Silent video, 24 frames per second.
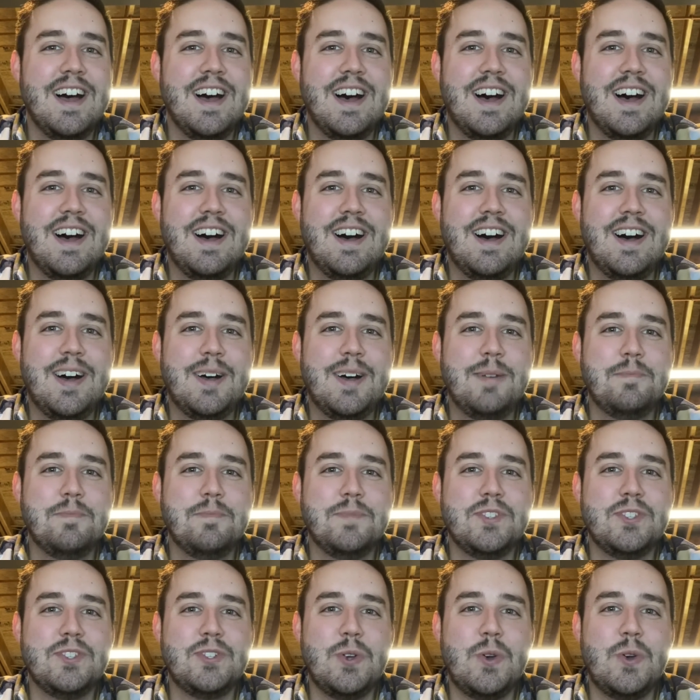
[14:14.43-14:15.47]

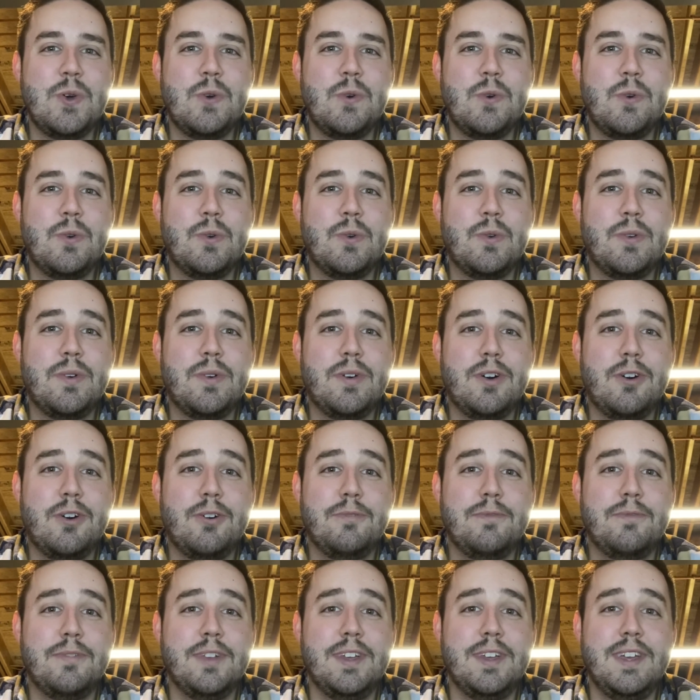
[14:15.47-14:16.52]
So
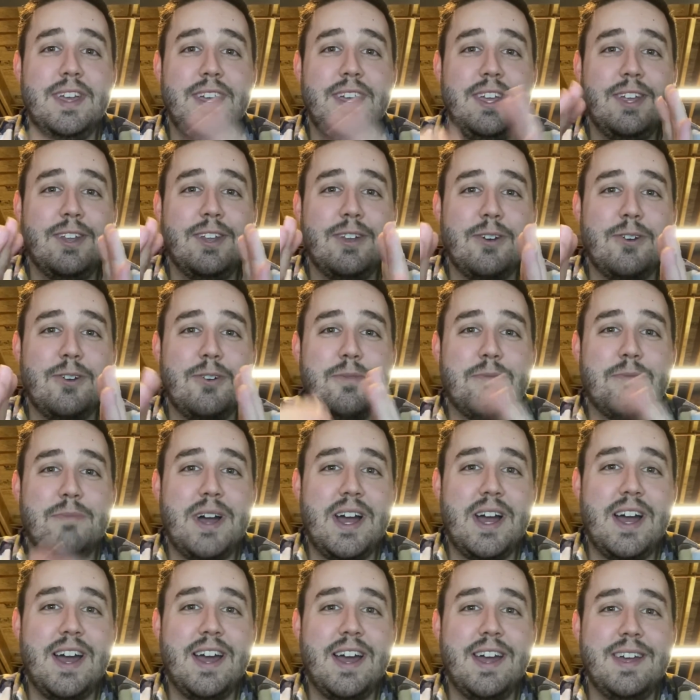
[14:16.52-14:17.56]
hopefully,
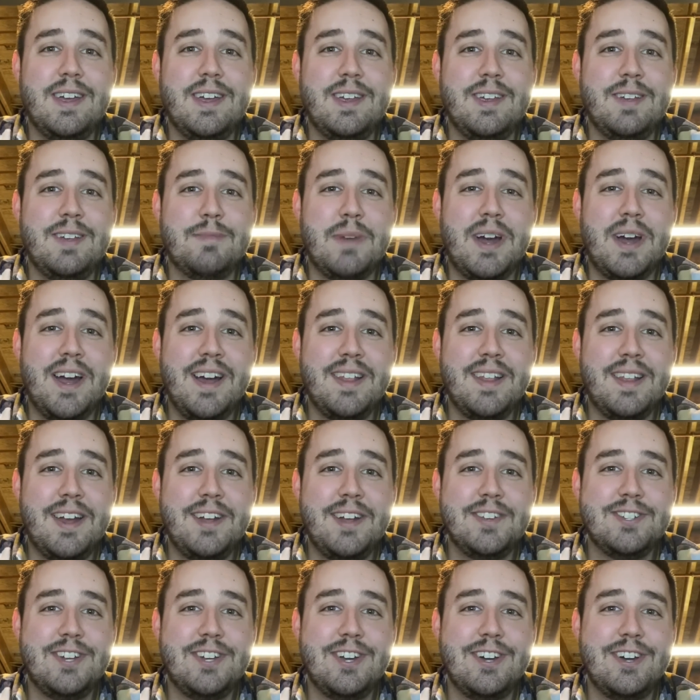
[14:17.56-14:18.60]
my
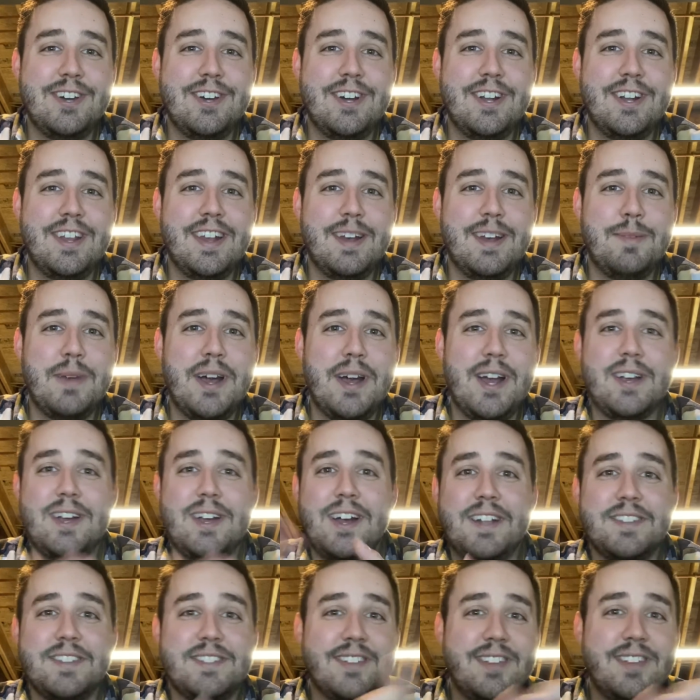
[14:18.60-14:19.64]
eyeline's good and I'm not
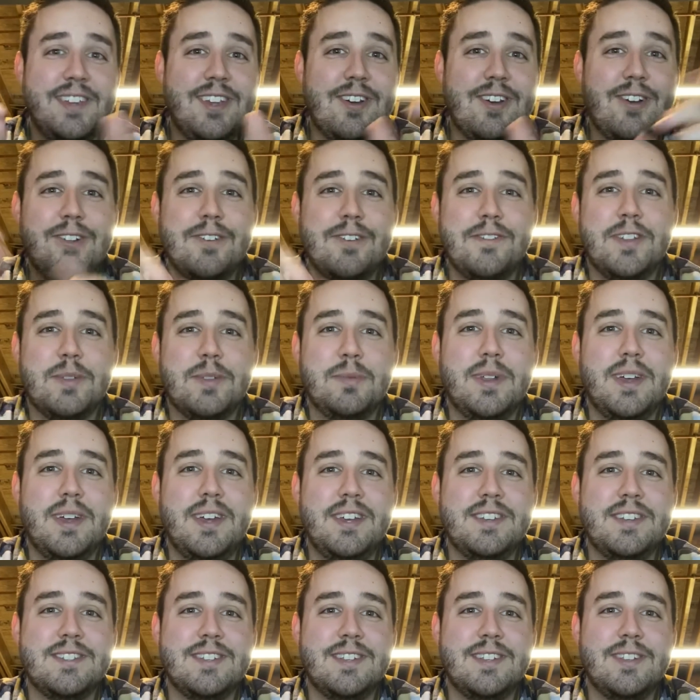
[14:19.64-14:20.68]
constantly all over the
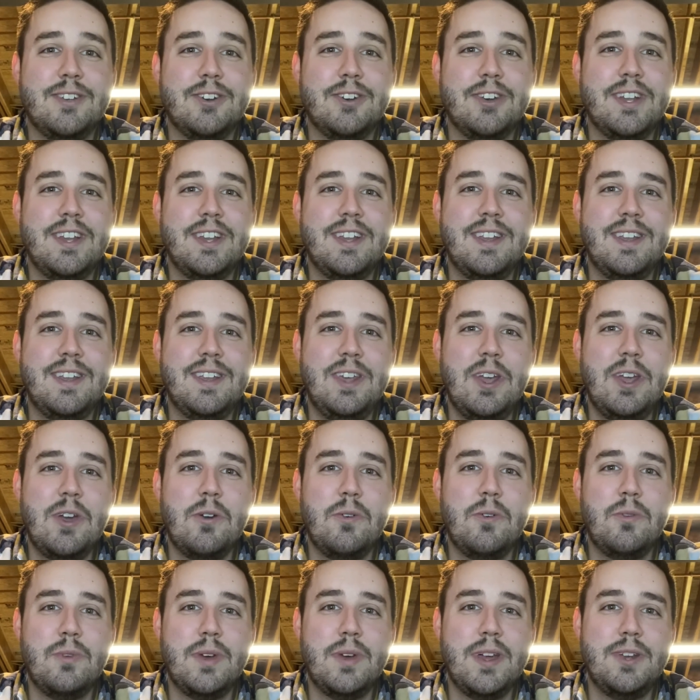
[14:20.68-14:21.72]
place and looking,
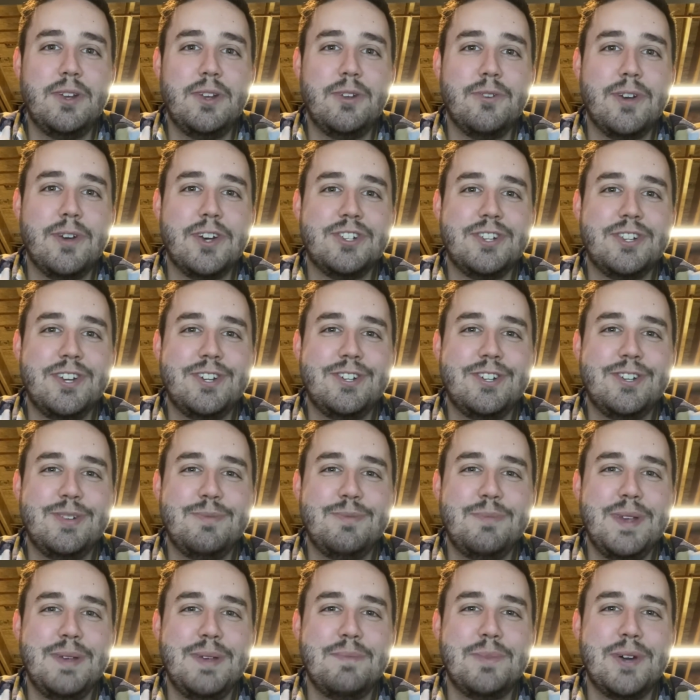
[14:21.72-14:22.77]
in a direction I
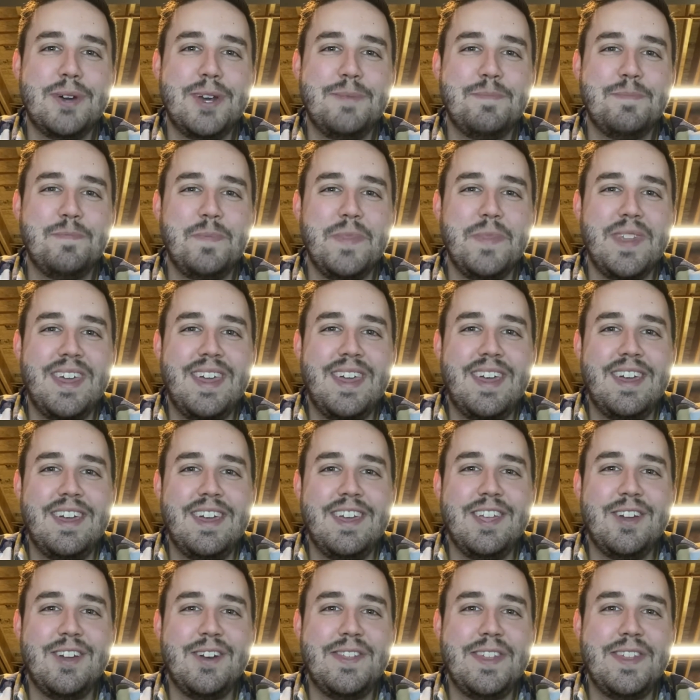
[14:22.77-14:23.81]
shouldn't be. But,
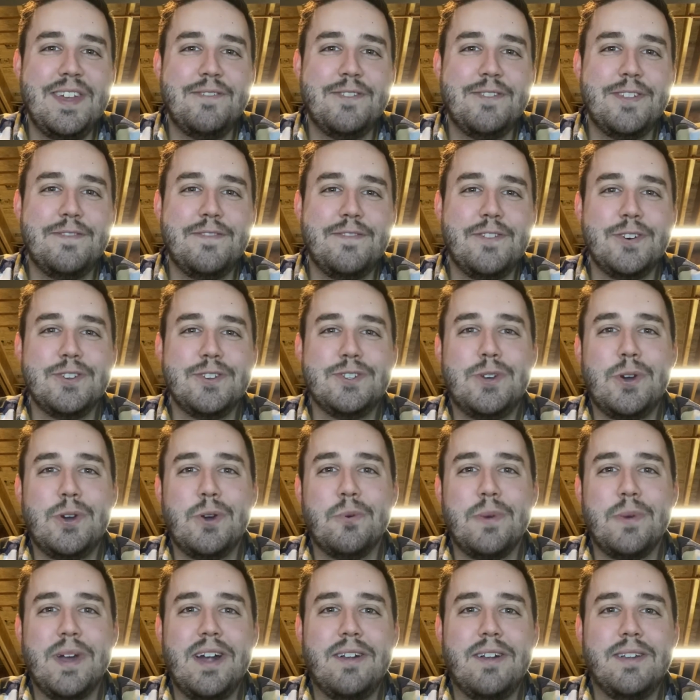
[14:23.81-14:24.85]
I think for the first go
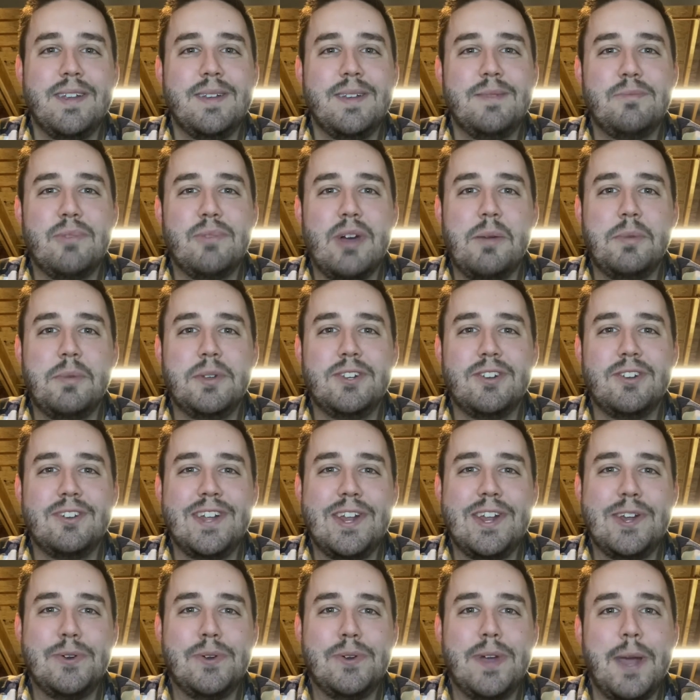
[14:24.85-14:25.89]
around, it probably turned
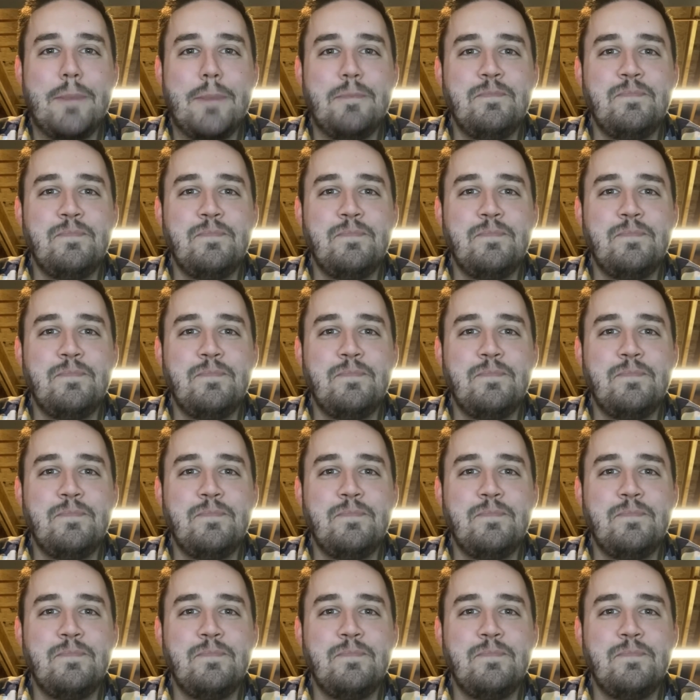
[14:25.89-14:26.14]
out okay.